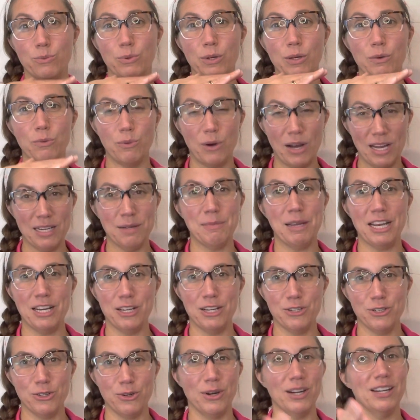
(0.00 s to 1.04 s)
we want to make
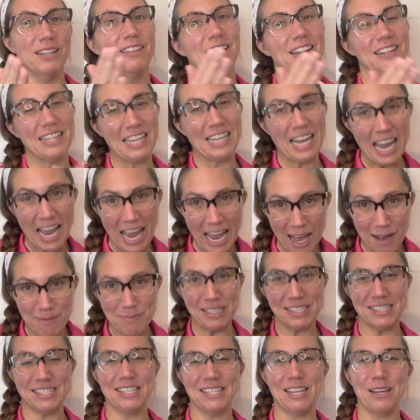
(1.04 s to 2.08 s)
sure that the
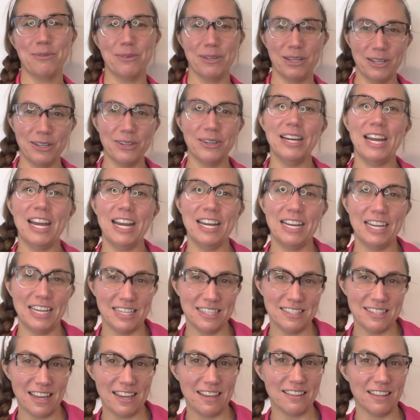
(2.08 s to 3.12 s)
habits that we're
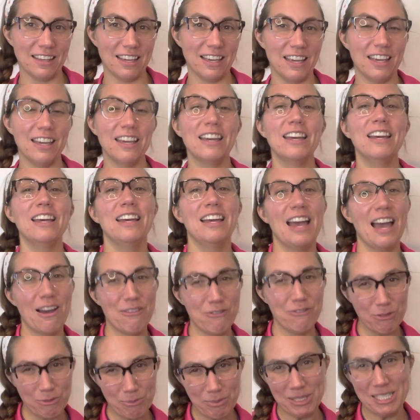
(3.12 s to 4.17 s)
creating daily
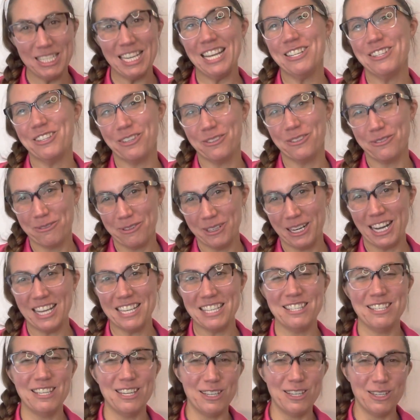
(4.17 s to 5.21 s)
have the potential for
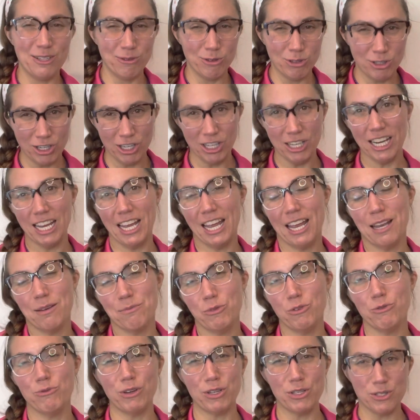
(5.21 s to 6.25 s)
us to do good and
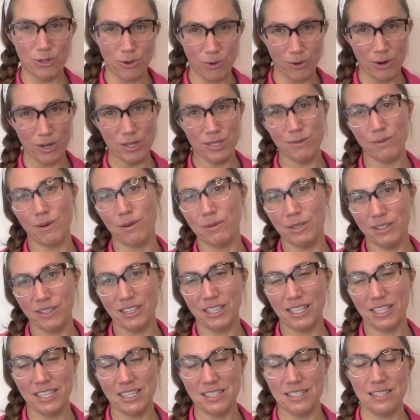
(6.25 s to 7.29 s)
move us towards what we're
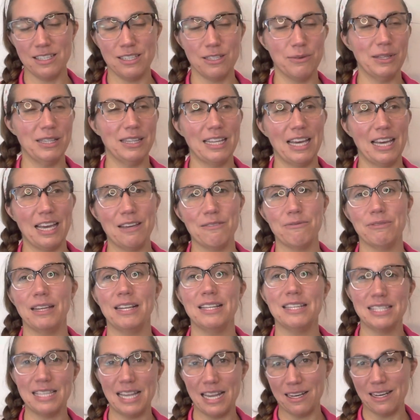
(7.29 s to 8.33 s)
looking to do in life
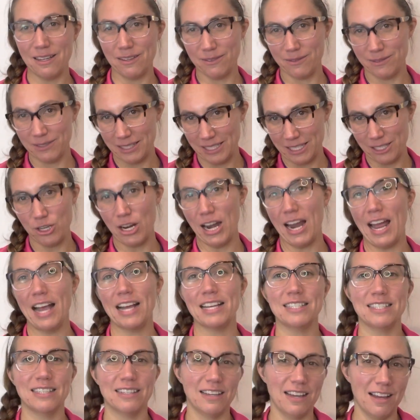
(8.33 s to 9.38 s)
instead of
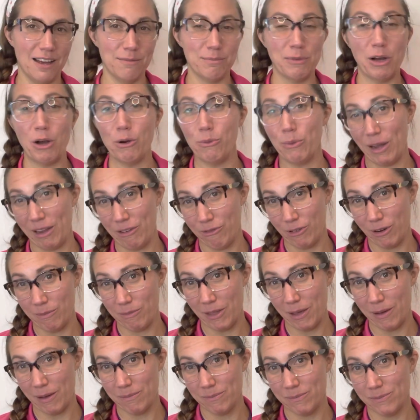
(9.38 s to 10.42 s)
detract away from
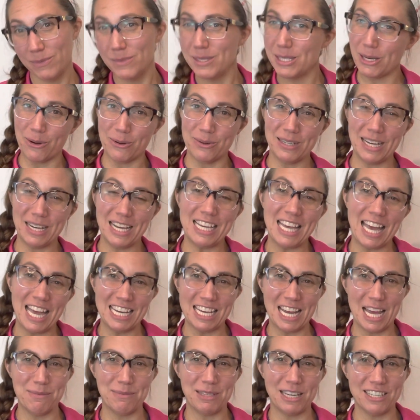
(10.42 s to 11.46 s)
them. So again,
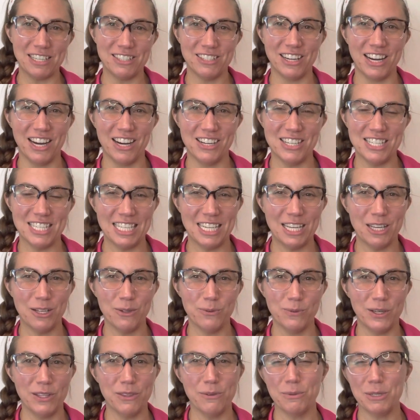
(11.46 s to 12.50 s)
I'm Dr. Erin Daniil
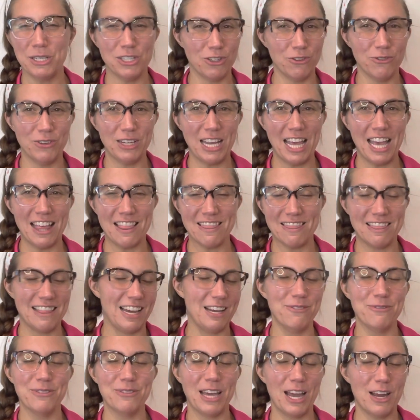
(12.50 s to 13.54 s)
with Rejuvenate
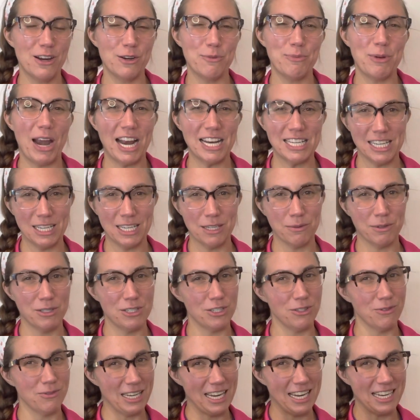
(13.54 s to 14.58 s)
Life Chiropractic,
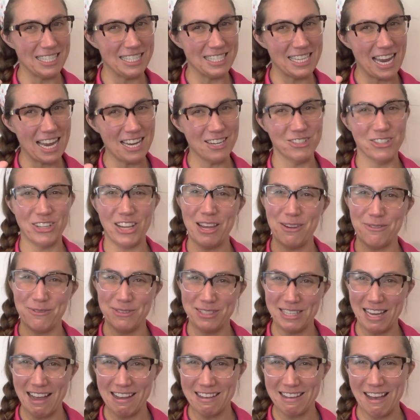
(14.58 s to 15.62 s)

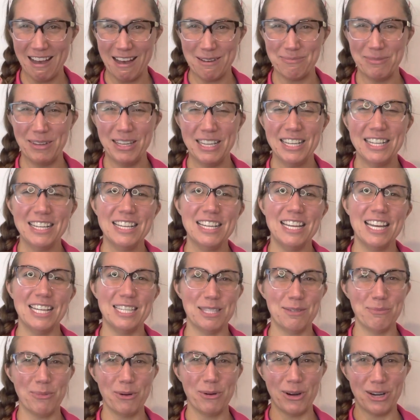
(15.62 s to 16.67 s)
rejuvenate-life.com.
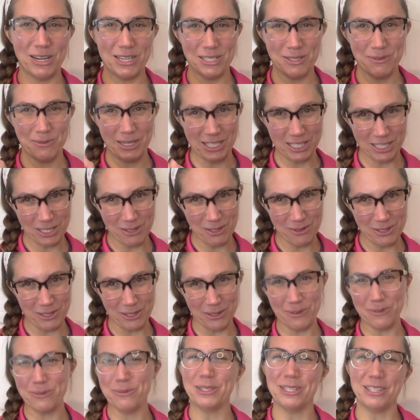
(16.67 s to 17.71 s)
It's important what you
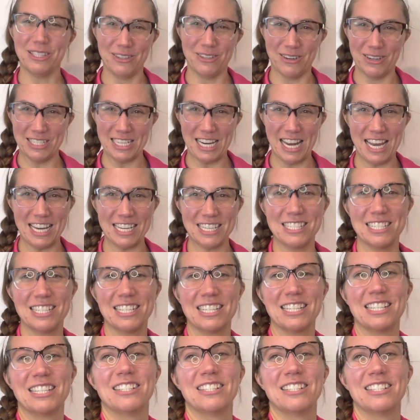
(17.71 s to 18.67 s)
do with your dash.